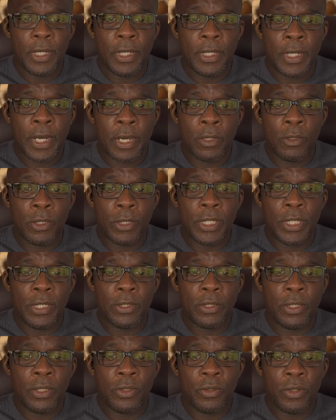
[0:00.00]
Now, looking at the
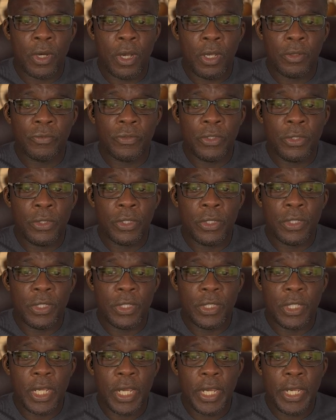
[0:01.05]
graph, you can
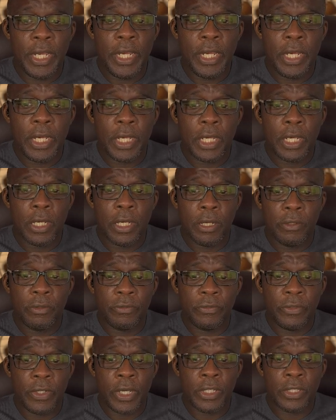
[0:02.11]
see,
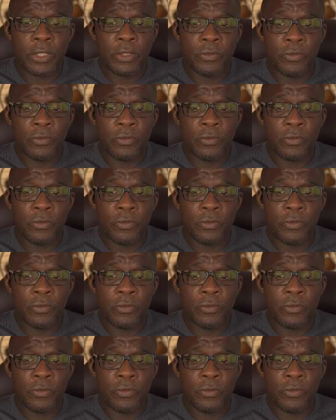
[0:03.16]
first of